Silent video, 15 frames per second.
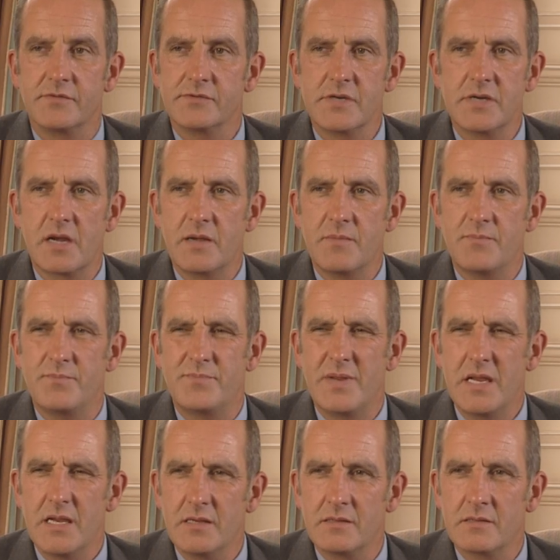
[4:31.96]
have you seen any
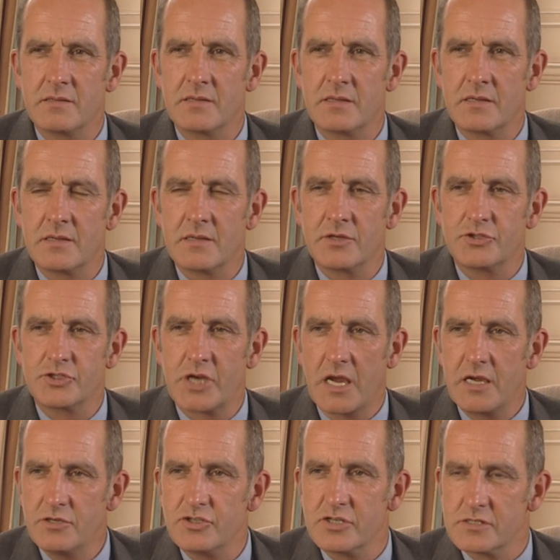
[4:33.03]
big
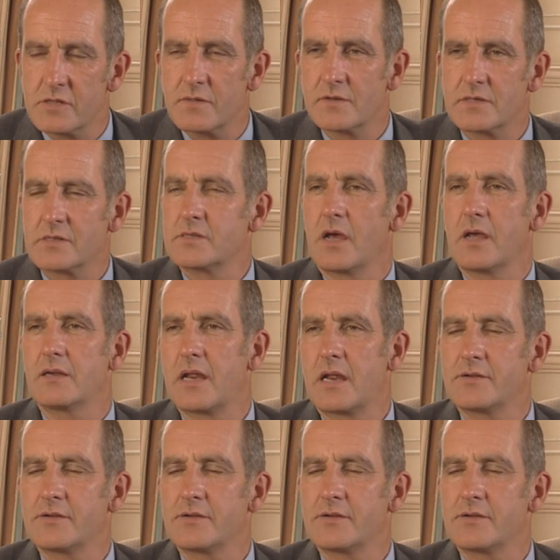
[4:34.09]
changes in the design